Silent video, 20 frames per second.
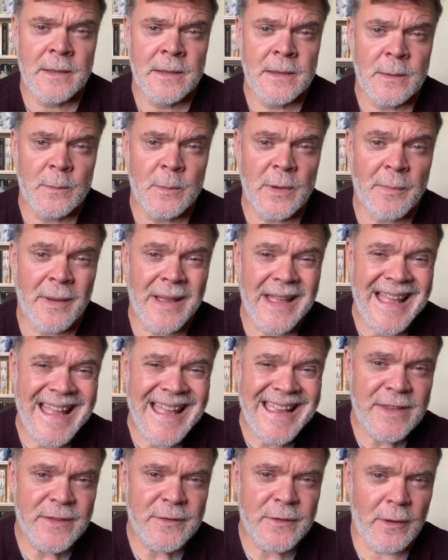With my
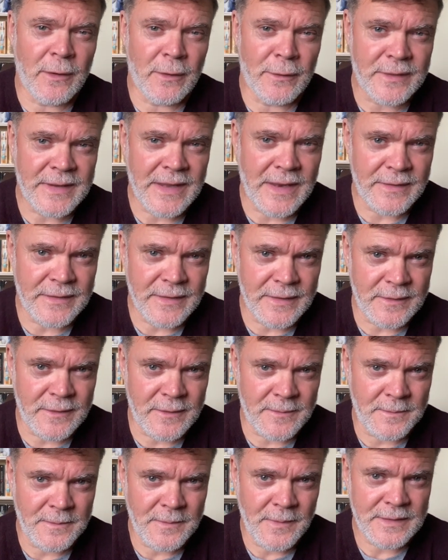external center
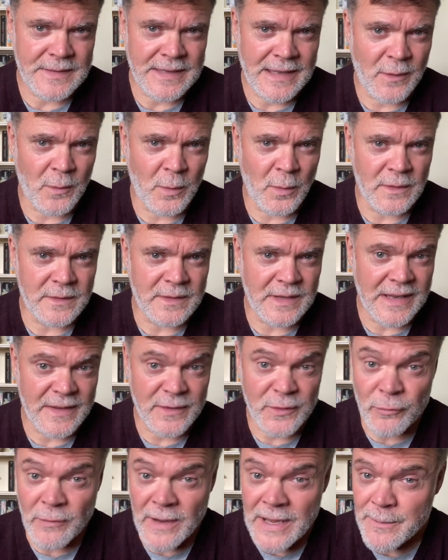system, the sound quality
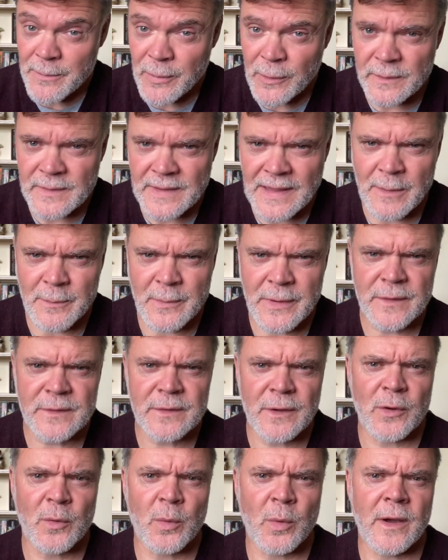is great because the helmet is
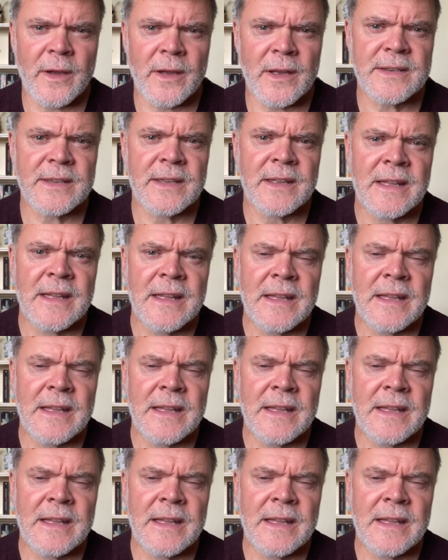so quiet.